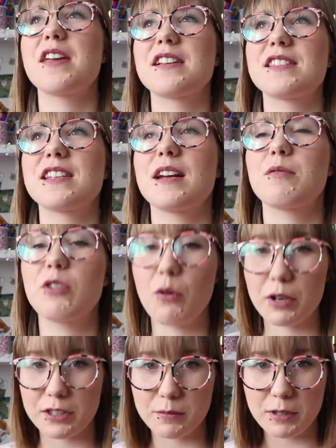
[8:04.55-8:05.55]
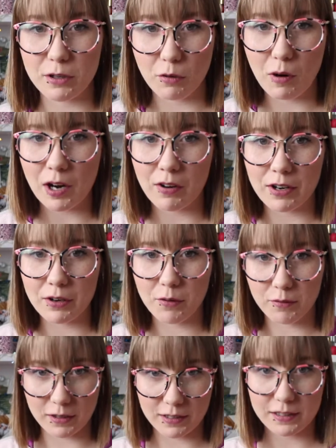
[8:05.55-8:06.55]
Things that I'm going to be acquiring
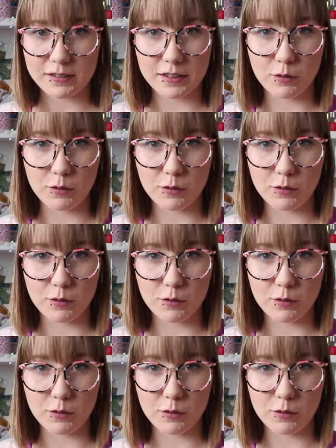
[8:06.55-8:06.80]
over the next